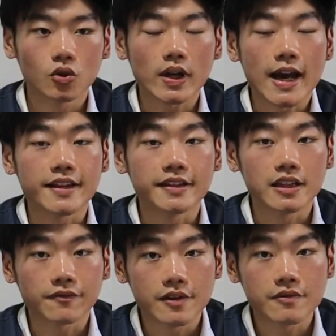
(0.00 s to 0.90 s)
look at the
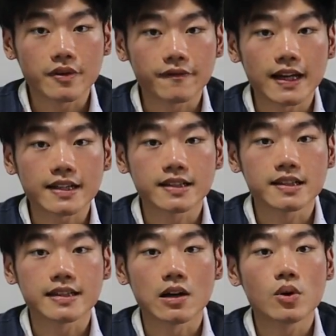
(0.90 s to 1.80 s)
different
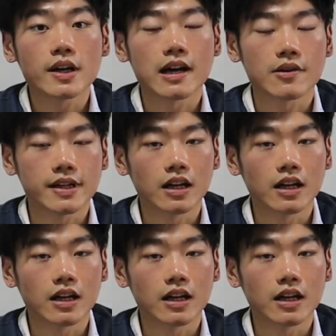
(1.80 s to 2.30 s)
reflexes that were carried